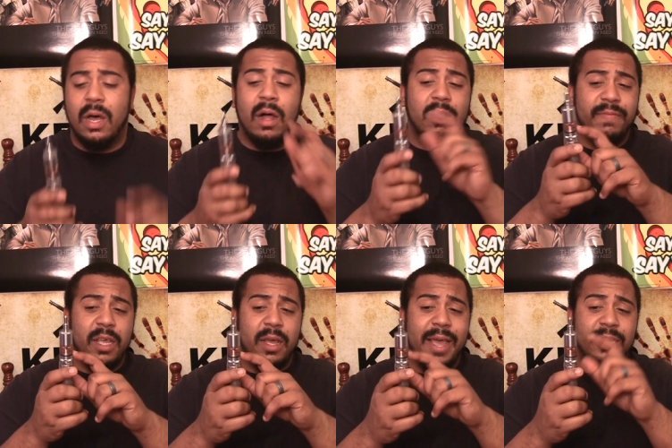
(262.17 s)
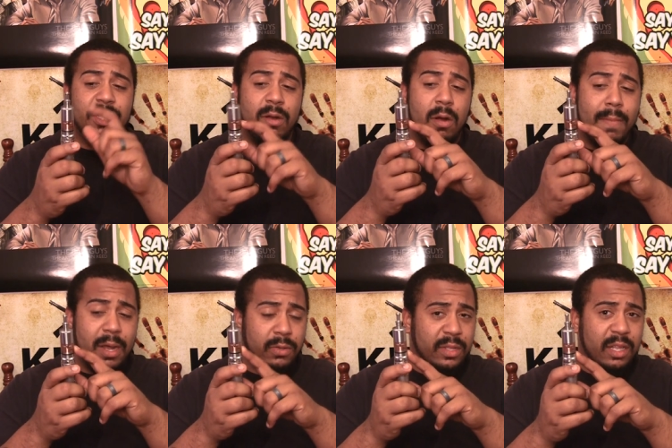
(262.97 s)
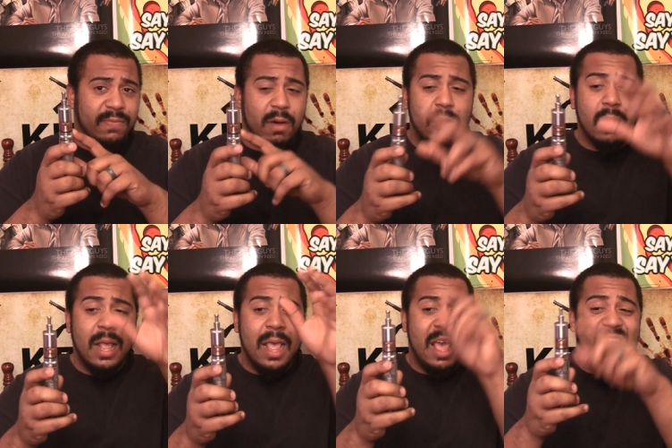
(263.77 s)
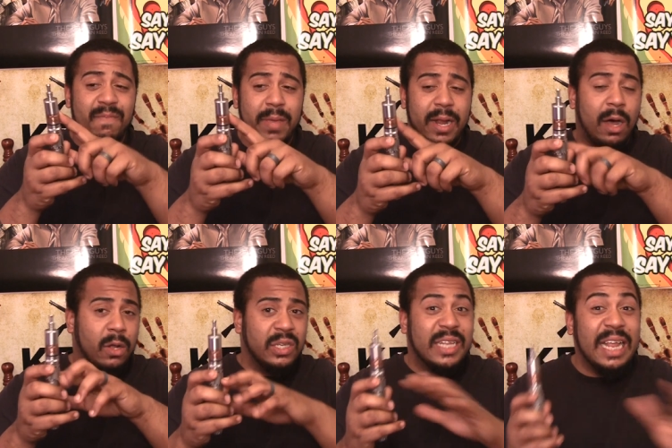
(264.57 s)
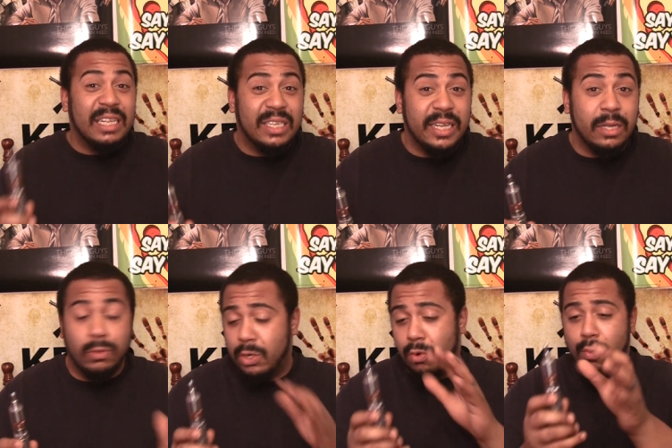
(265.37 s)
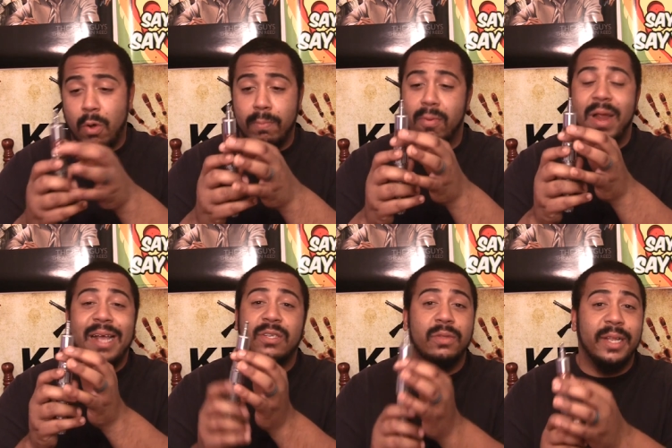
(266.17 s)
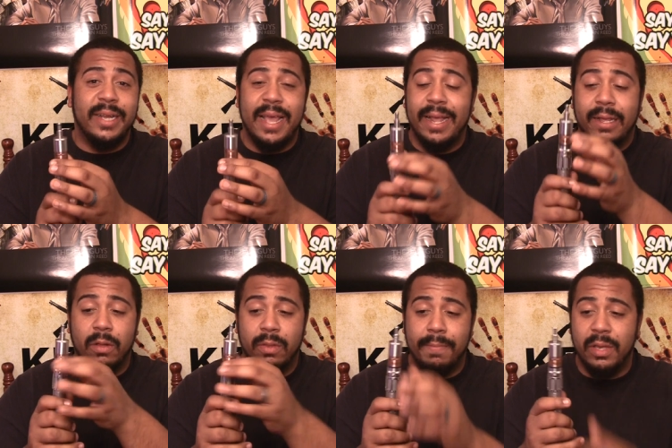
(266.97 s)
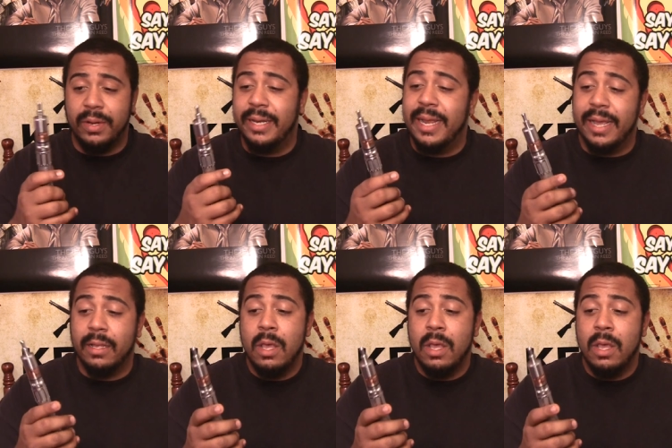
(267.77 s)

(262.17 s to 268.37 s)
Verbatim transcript: All of the Hcigar models thus far have been all stainless steel, no chrome brass on the deck, on the building deck.